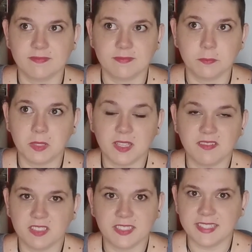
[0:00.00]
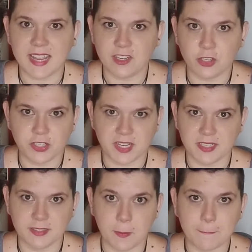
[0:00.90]
malevolent
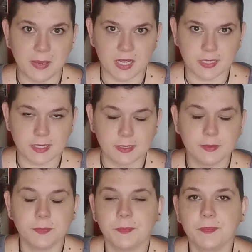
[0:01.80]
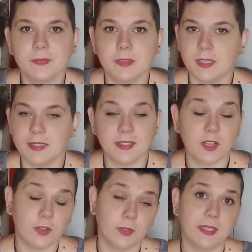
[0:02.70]
energies, but then that's
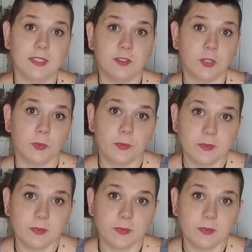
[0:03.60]
all you need to.